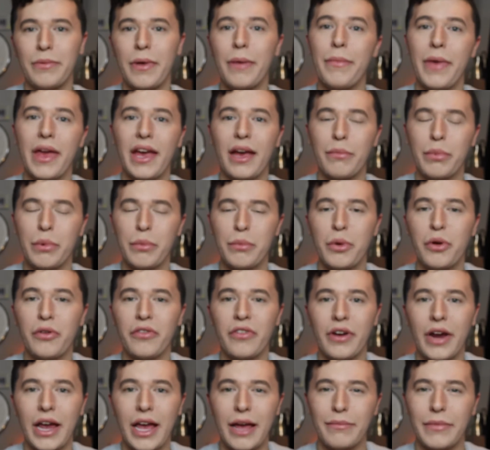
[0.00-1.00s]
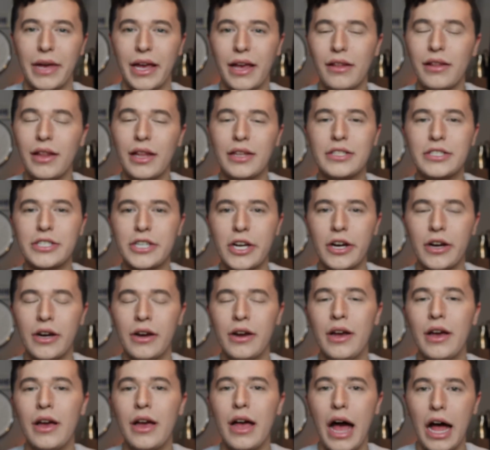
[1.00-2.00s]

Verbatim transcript: my makeup remover and my cleanser.